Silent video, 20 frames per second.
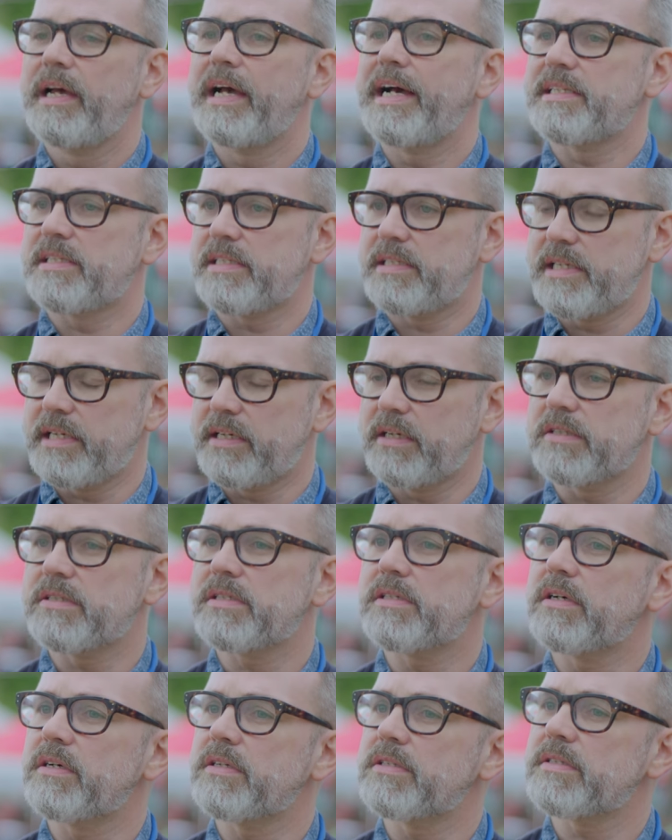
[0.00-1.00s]
As I said, I'll
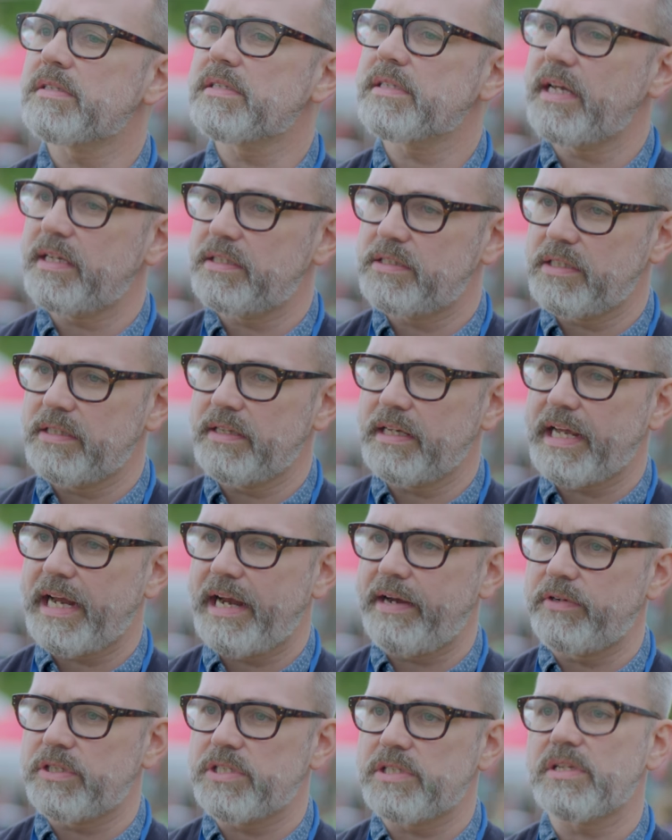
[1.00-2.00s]
start sketching the
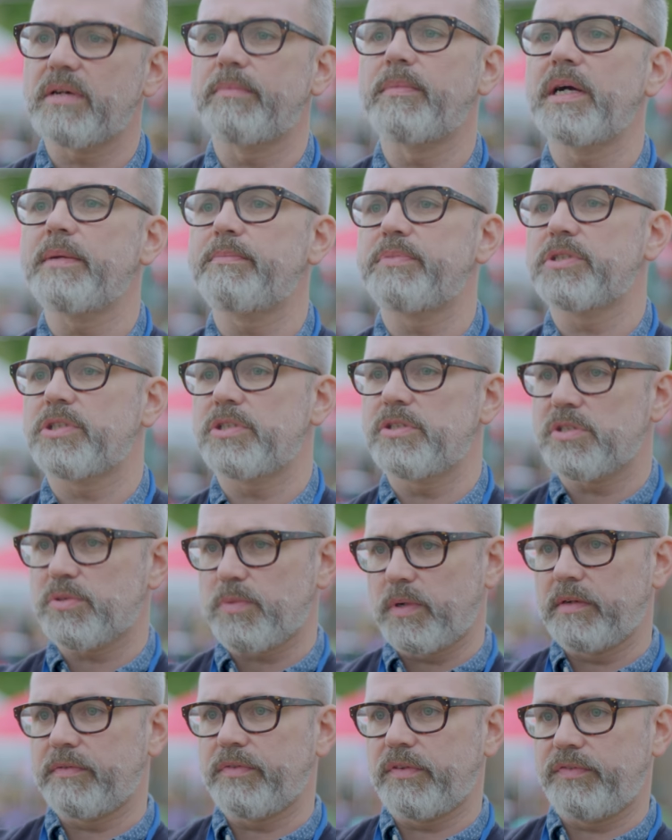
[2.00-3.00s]
characters. I might produce
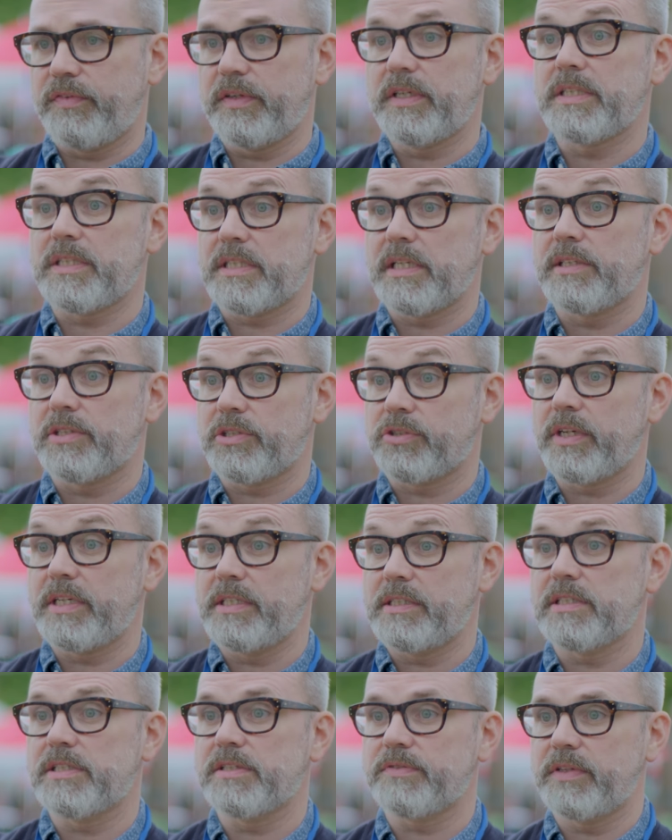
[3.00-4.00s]
one of the finished
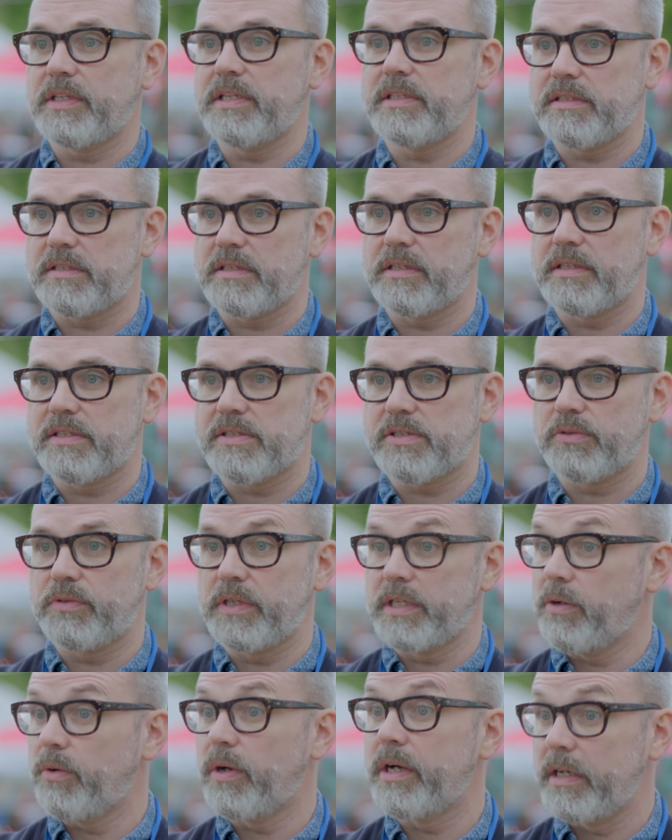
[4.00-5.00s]
illustrations for the inside of the
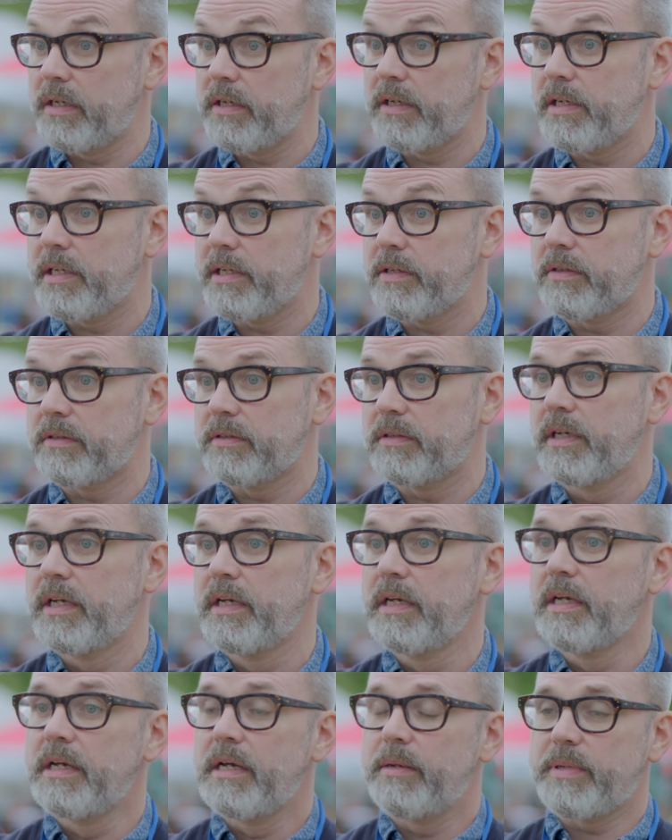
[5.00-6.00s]
story quite early on.
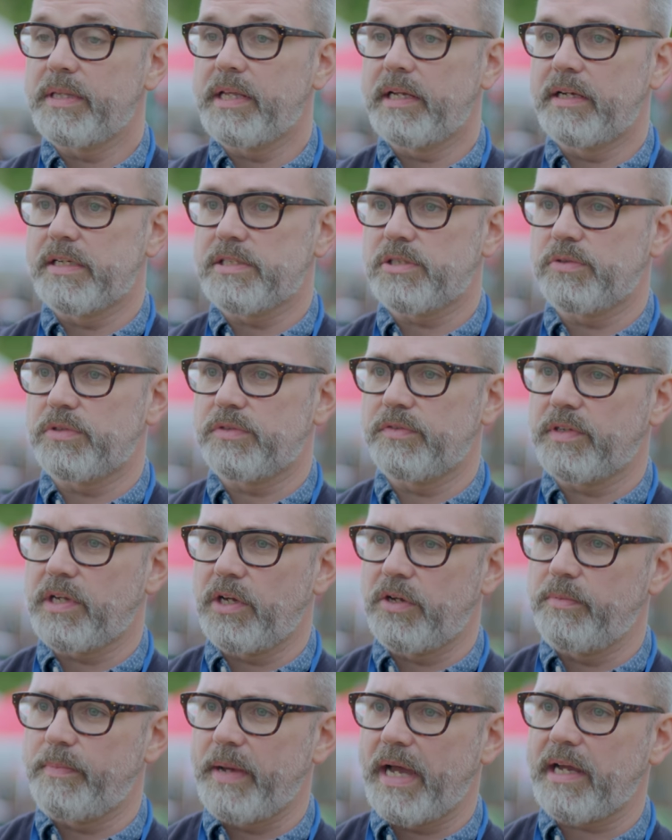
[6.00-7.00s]
But then I sort of
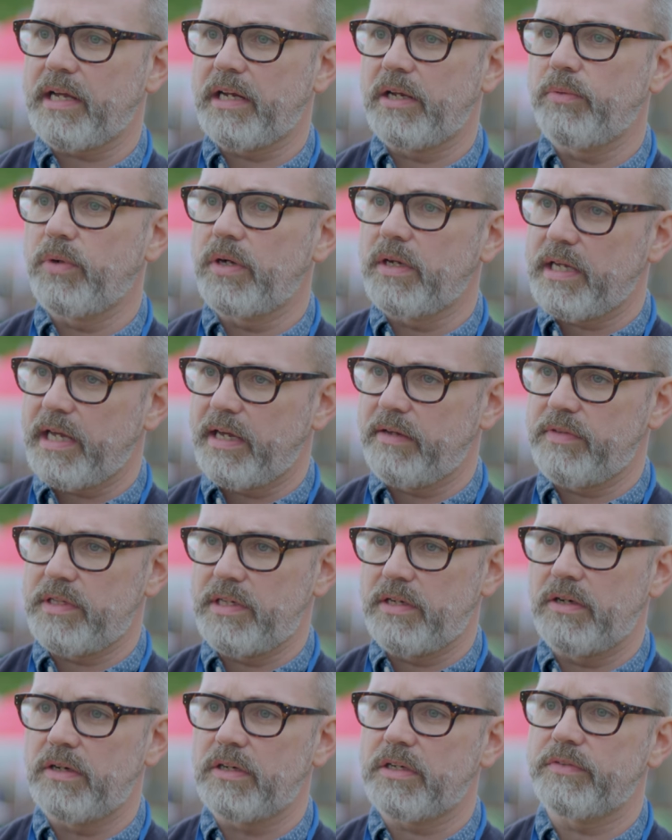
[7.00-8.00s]
go back and I work out
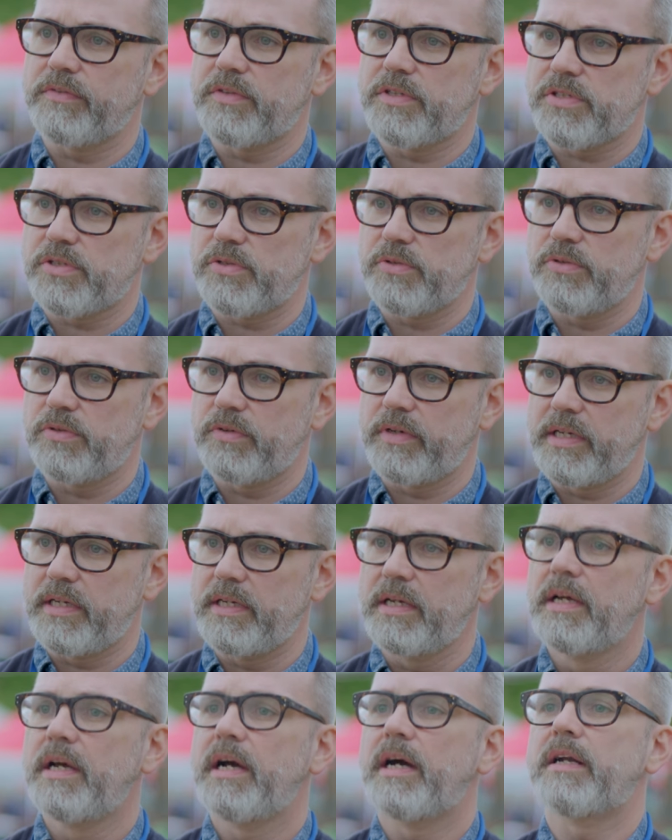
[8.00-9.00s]
the arc of the
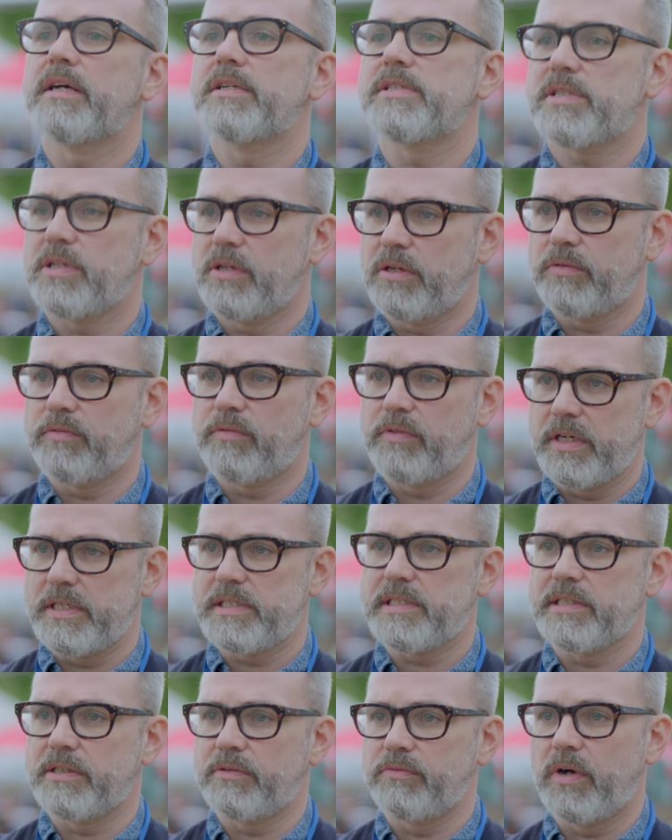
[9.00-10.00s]
story, and I start
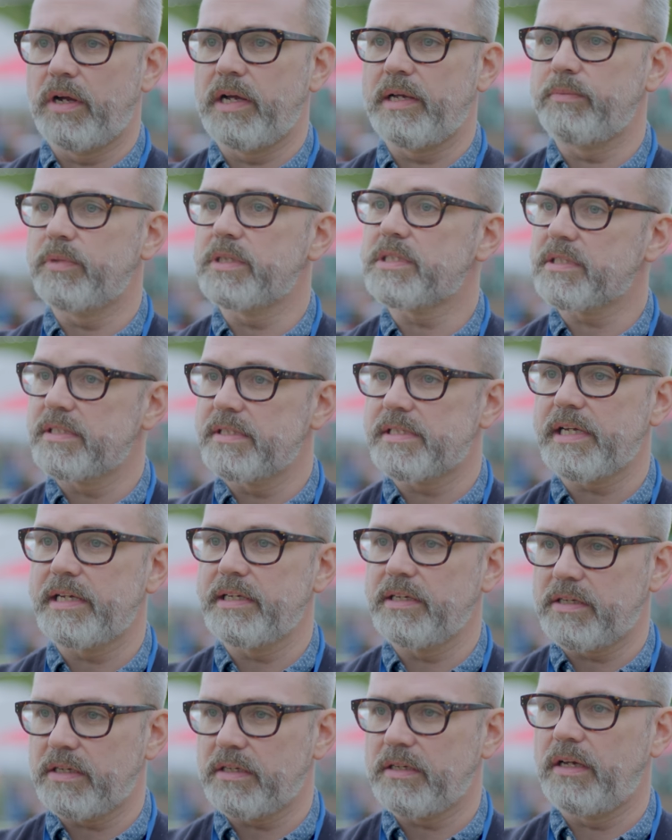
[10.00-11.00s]
writing the rhyme, which can
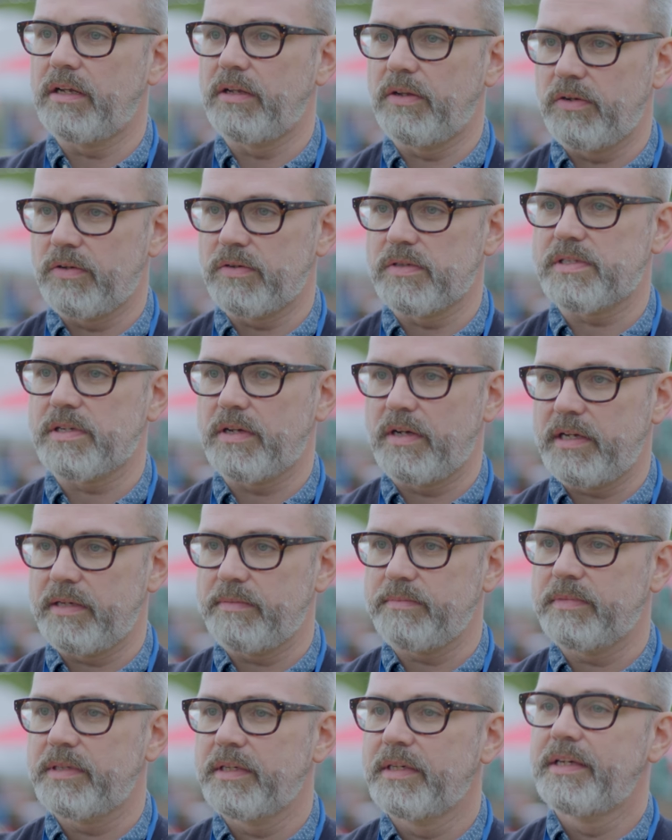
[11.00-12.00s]
take a long
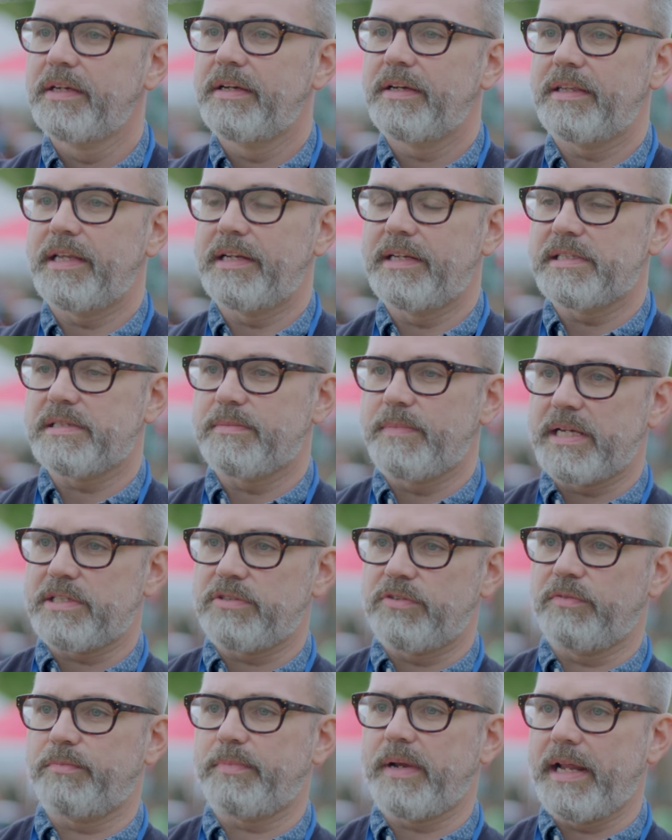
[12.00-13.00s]
time. Then it's a
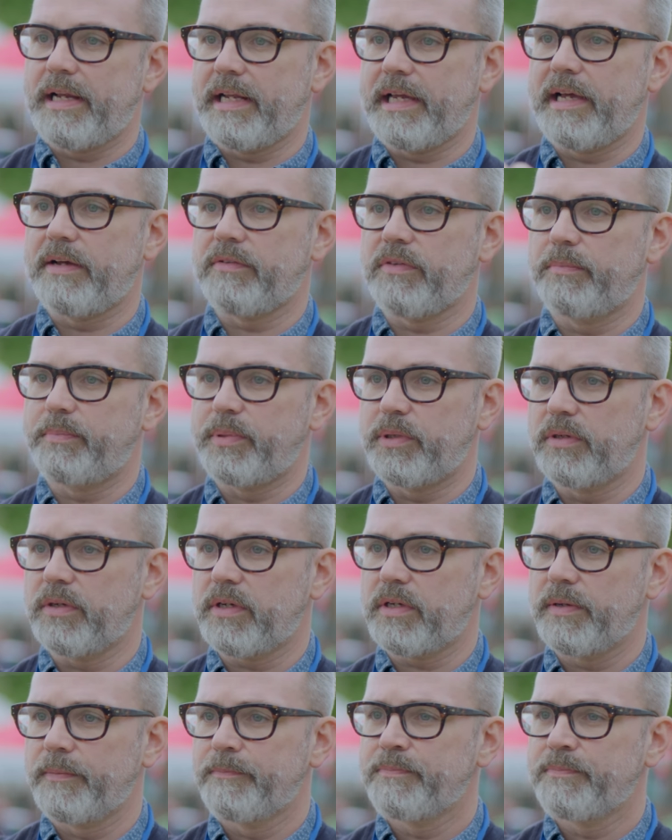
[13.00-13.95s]
matter of planning out the book.